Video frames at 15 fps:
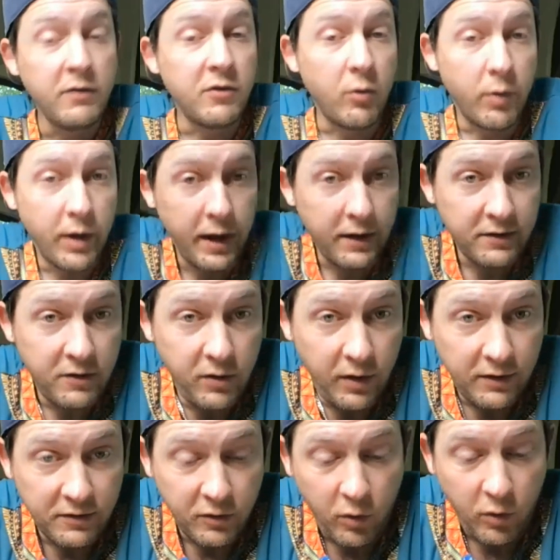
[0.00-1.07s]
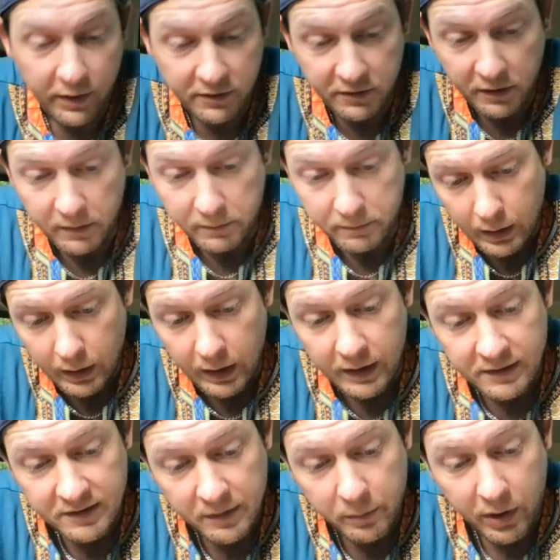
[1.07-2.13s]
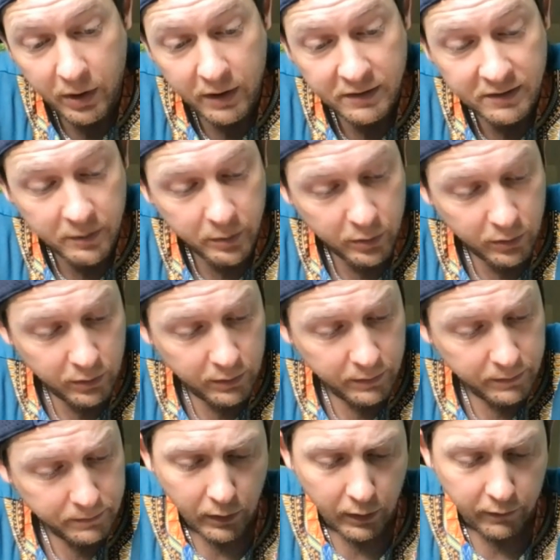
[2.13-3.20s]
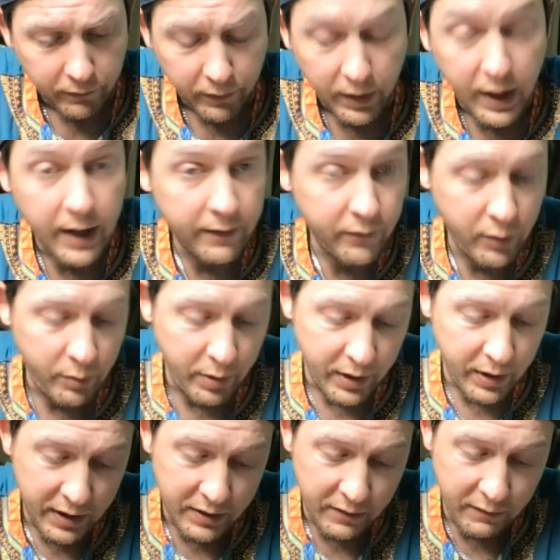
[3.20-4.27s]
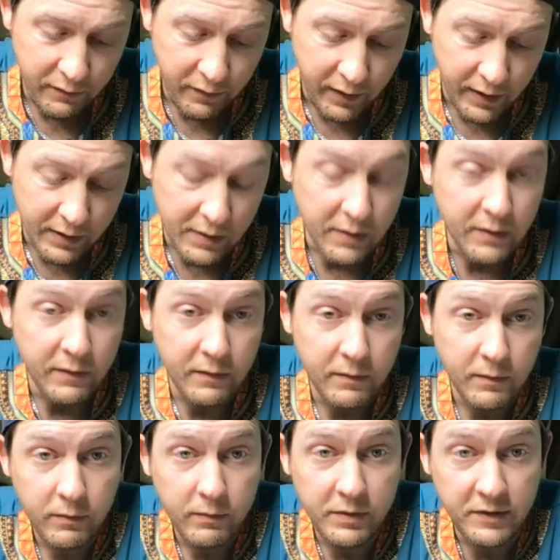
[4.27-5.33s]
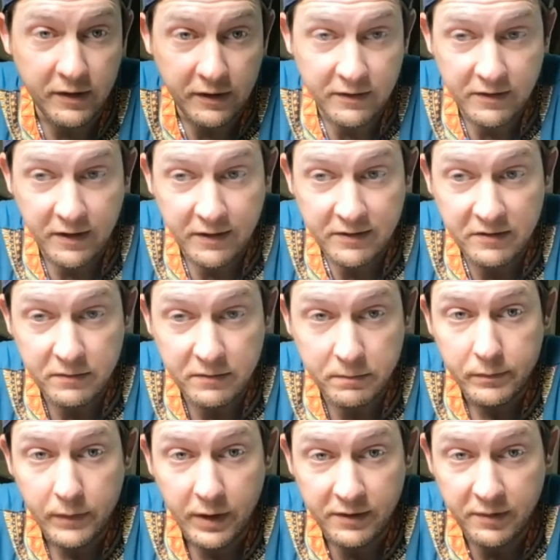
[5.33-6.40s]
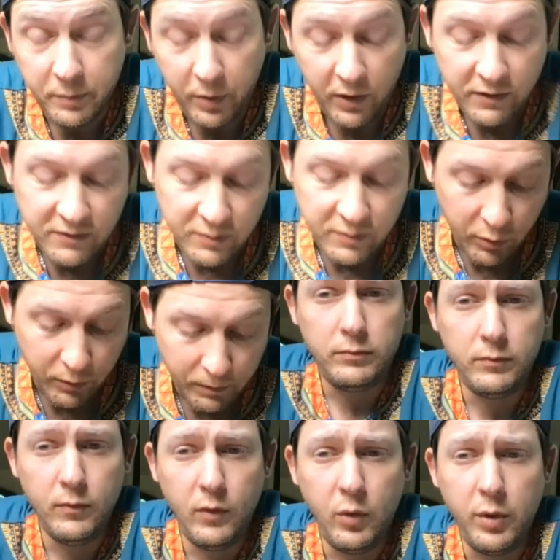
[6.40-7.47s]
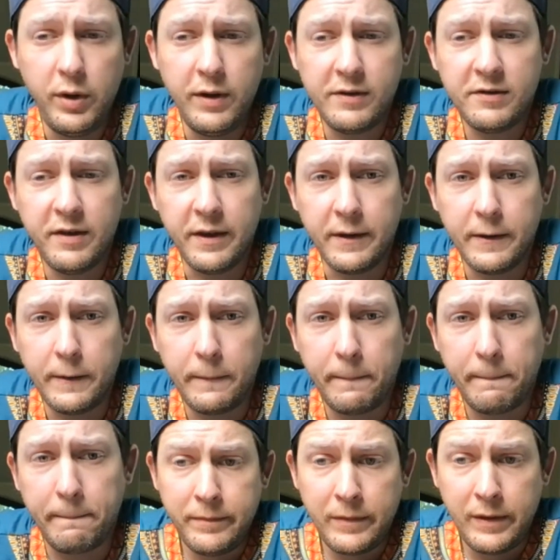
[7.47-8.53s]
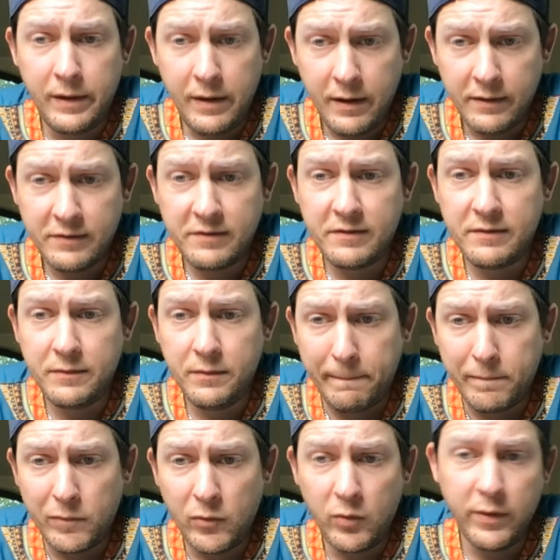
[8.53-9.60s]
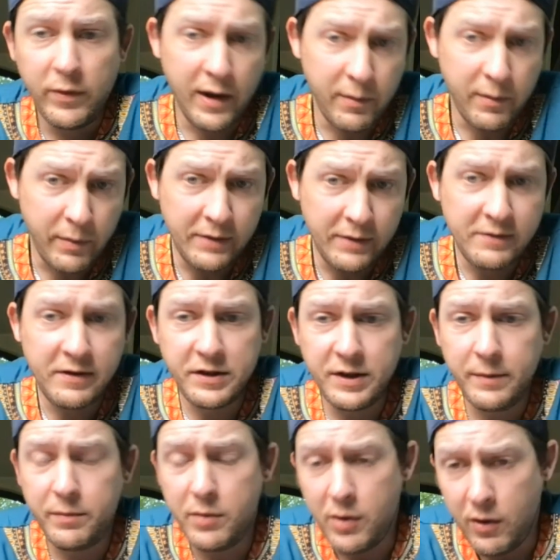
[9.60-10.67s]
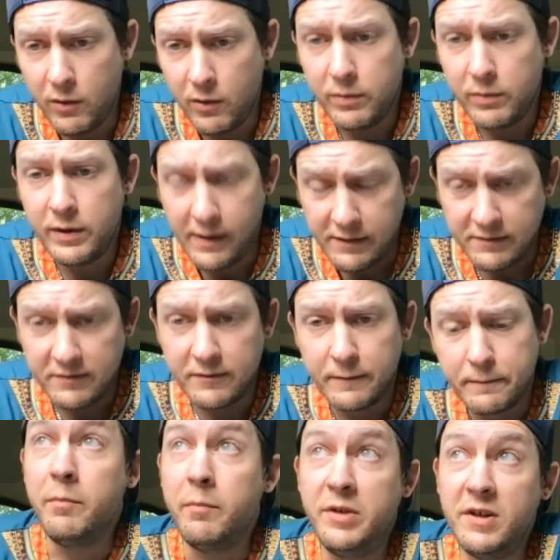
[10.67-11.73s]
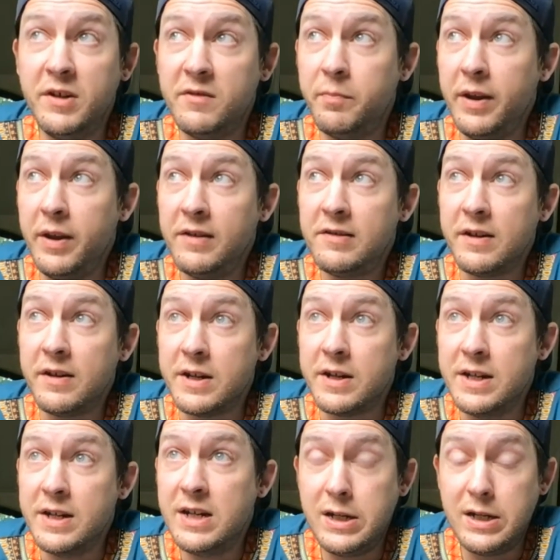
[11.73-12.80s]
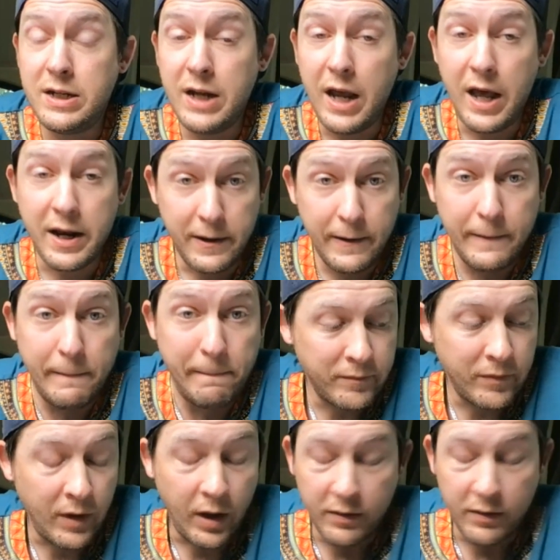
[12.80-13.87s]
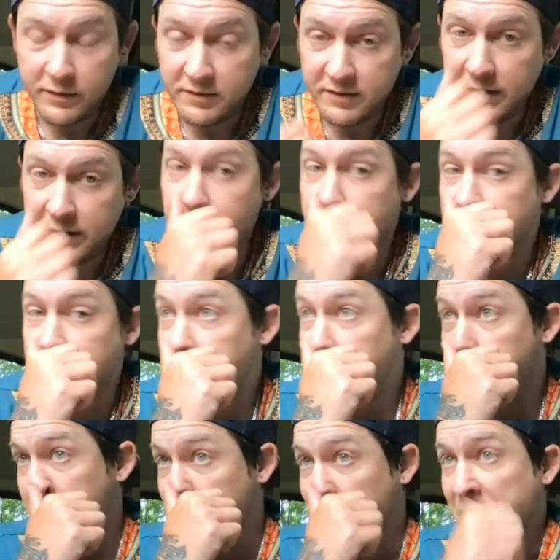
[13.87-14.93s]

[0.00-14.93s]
I want to ask you guys a question. Is it possible for everybody to find success? Is it possible? What do you guys think? Yes. Without a mindset shift, no. Yes. Just based on data, I'd say yes.